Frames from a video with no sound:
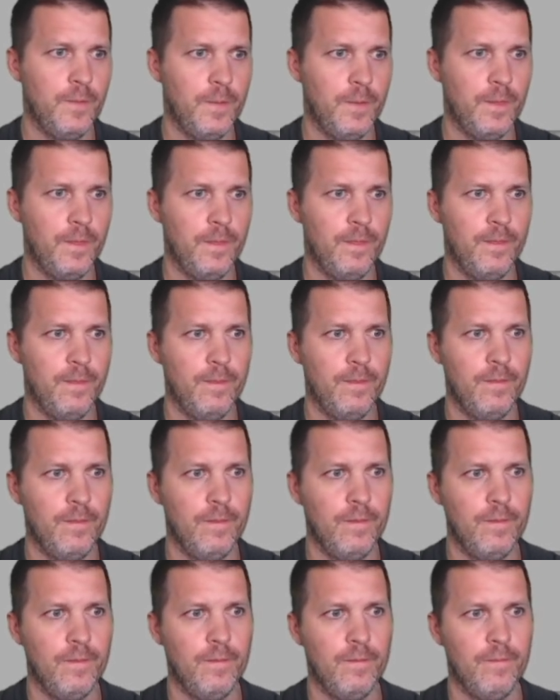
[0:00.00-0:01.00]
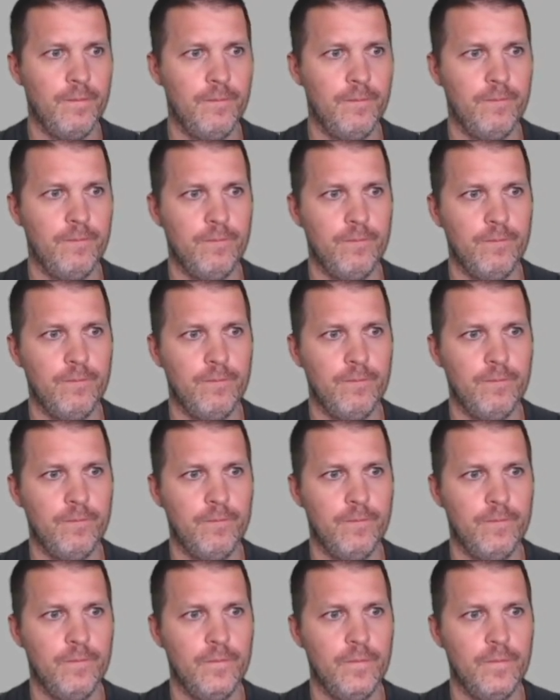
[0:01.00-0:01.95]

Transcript: No one is speaking in this clip.